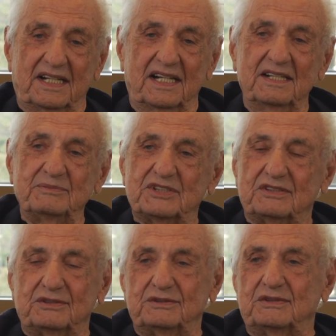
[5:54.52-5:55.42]
I'm
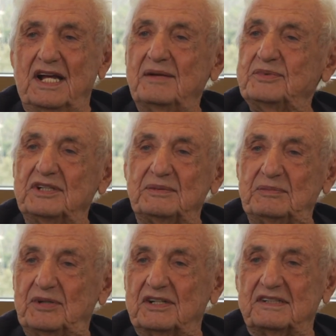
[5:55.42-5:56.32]
so happy to be
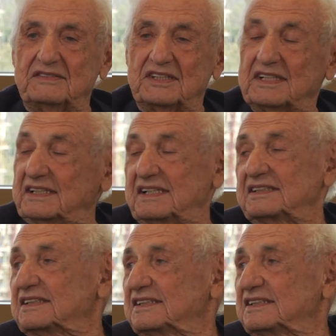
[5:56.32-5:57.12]
part of it. I can't.